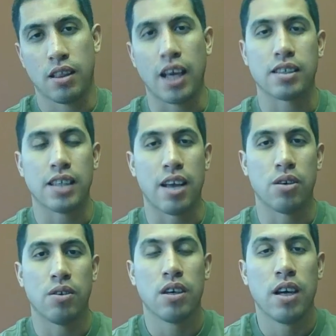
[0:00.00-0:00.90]
Thanks,
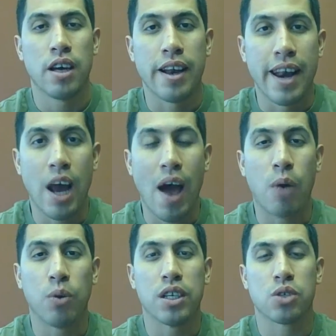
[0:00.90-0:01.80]
Daniel. Now I
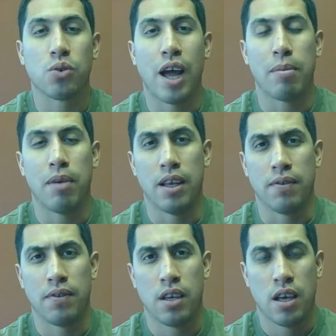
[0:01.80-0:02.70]
would describe
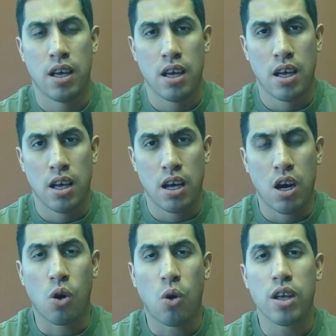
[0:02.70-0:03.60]
lift.
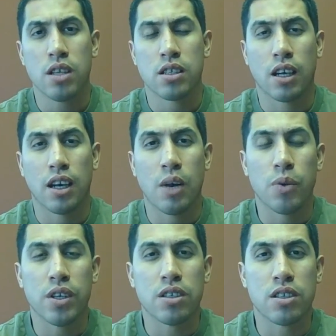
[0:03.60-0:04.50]
According to the Glenn
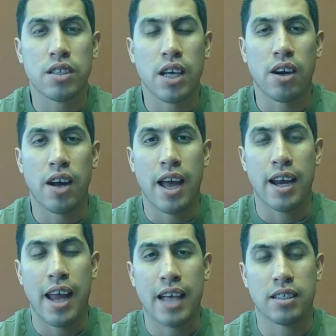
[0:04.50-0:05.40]
Research Center at
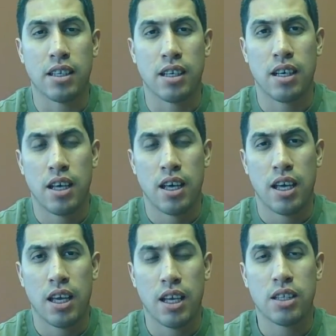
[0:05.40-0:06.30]
NASA,
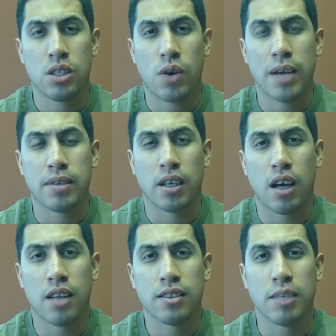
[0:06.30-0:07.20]
it describes the
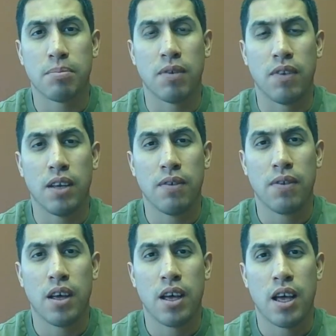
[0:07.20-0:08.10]
concept of
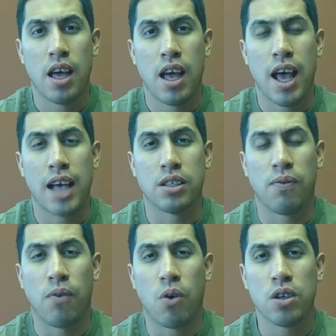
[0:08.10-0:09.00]
lift as the
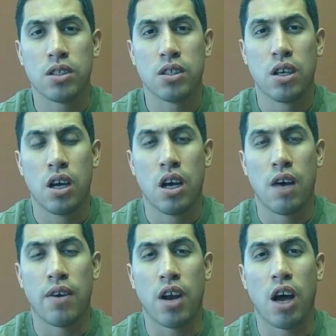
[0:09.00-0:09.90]
force
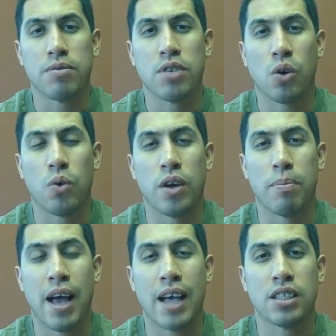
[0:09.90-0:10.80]
of an object when
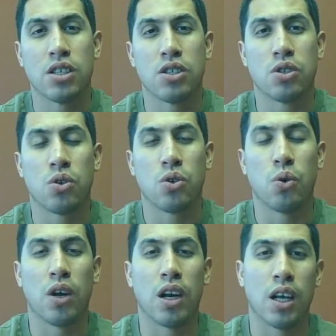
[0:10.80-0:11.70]
it passes
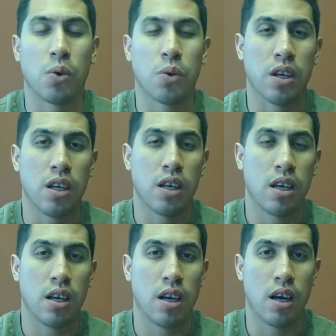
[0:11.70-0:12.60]
through a liquid,
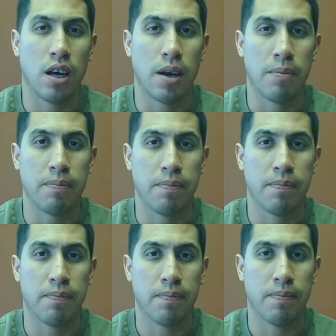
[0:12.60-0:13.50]

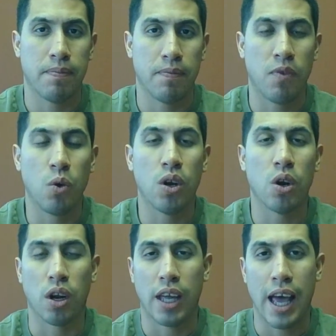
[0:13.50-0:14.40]
fluid,
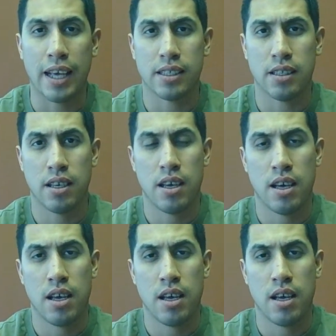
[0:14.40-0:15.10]
or gas.